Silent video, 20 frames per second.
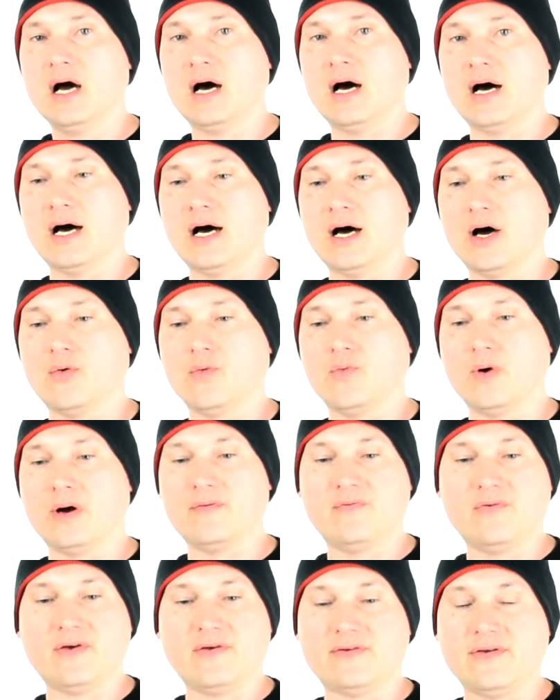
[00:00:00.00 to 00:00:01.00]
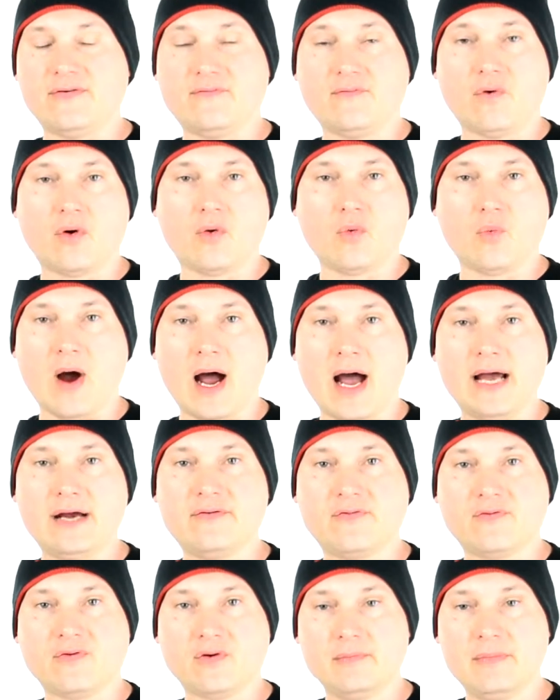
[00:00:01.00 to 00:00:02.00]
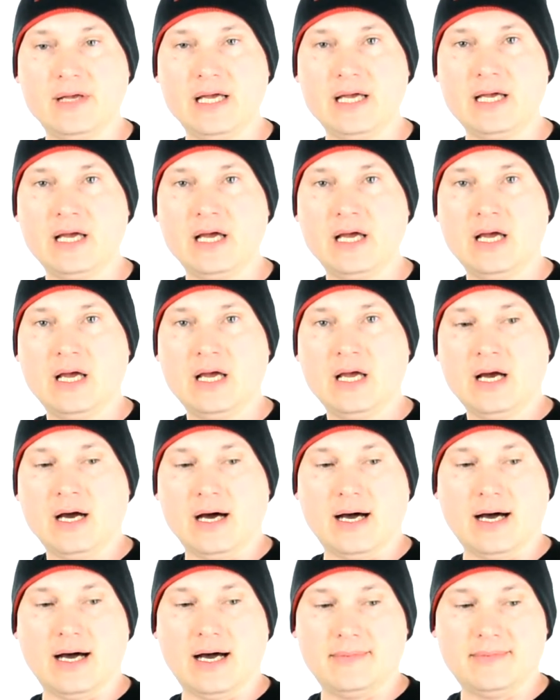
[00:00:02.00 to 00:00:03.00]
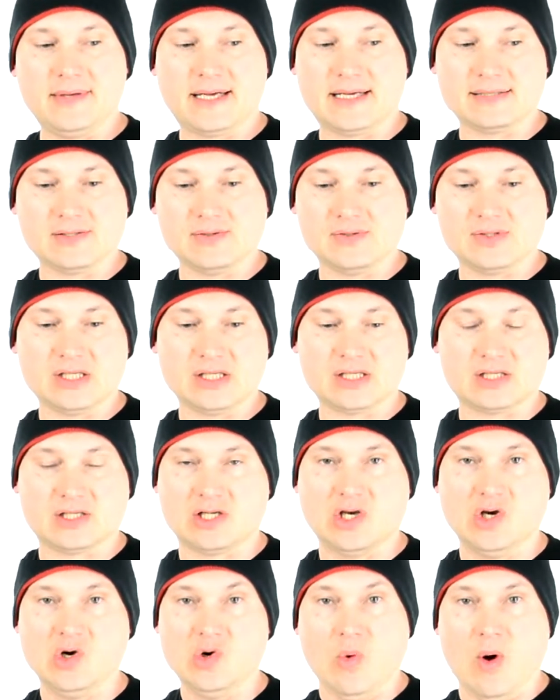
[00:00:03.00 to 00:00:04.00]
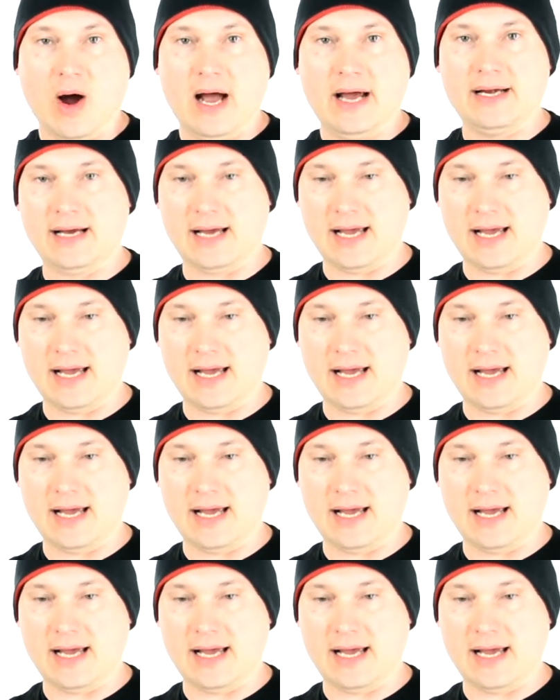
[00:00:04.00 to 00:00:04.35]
154 wide for me because it was just too wide.